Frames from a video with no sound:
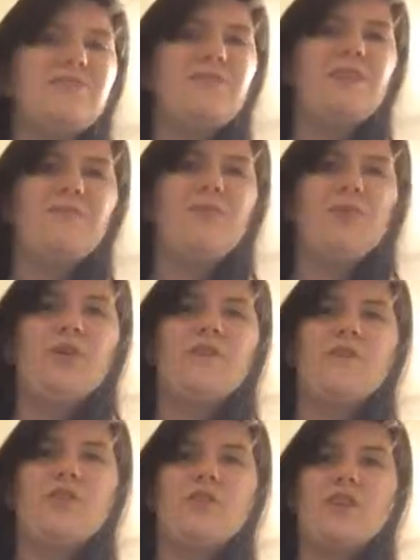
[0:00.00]
is pretty
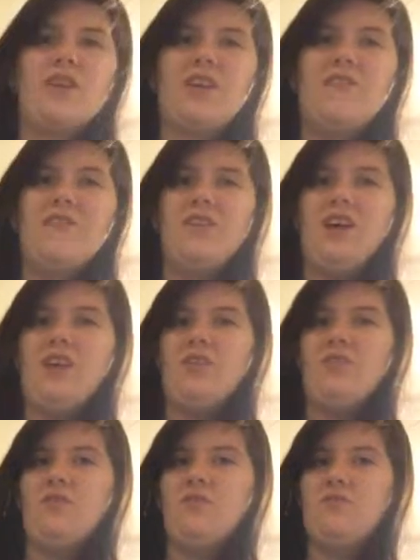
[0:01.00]
boring video. Heck, even I
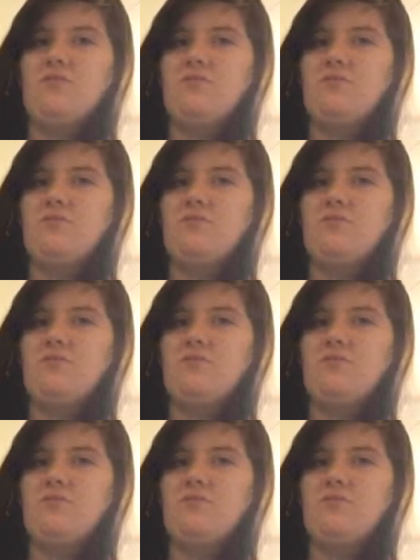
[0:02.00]
know.